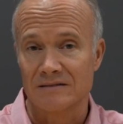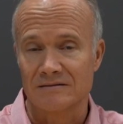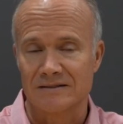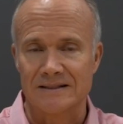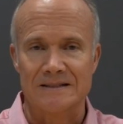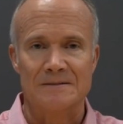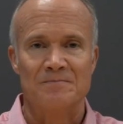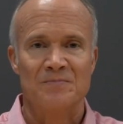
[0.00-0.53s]

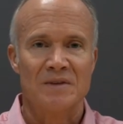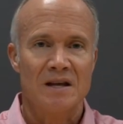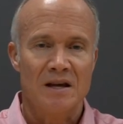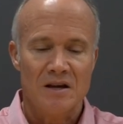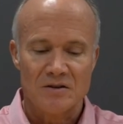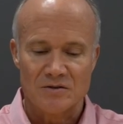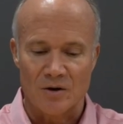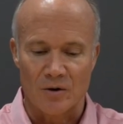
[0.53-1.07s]
right?
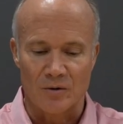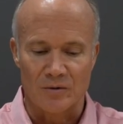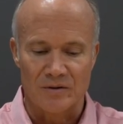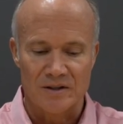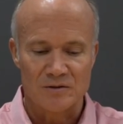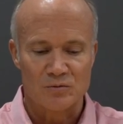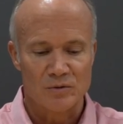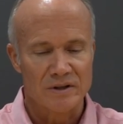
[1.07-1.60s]
So
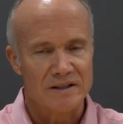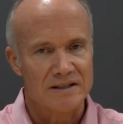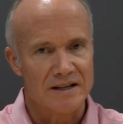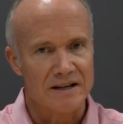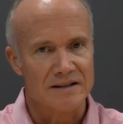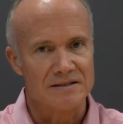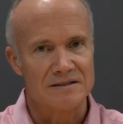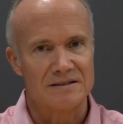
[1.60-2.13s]
this really
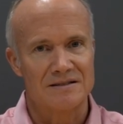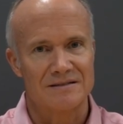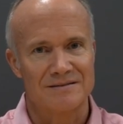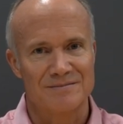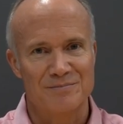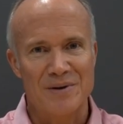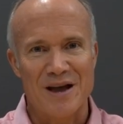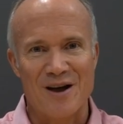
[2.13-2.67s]
does
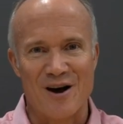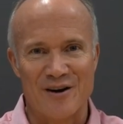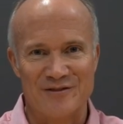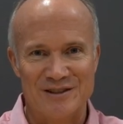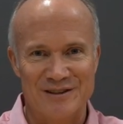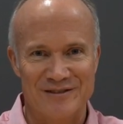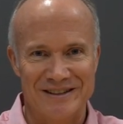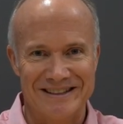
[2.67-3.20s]
pay off
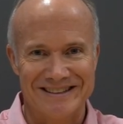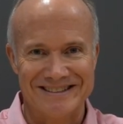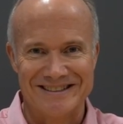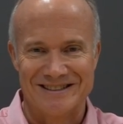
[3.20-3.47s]
dividends.